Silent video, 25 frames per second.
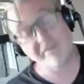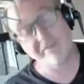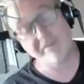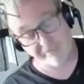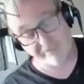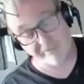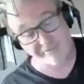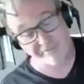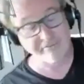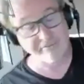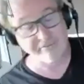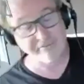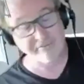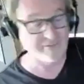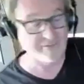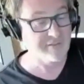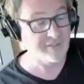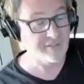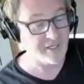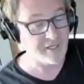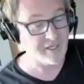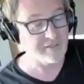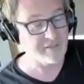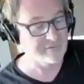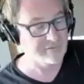Connery. And
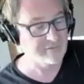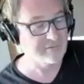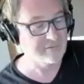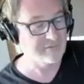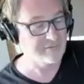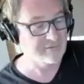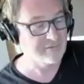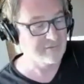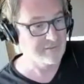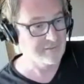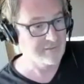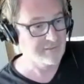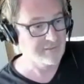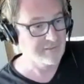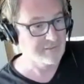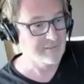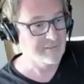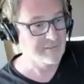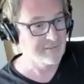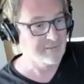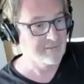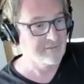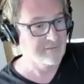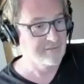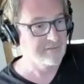yeah, so well,
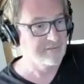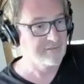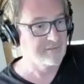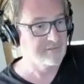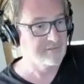yeah, so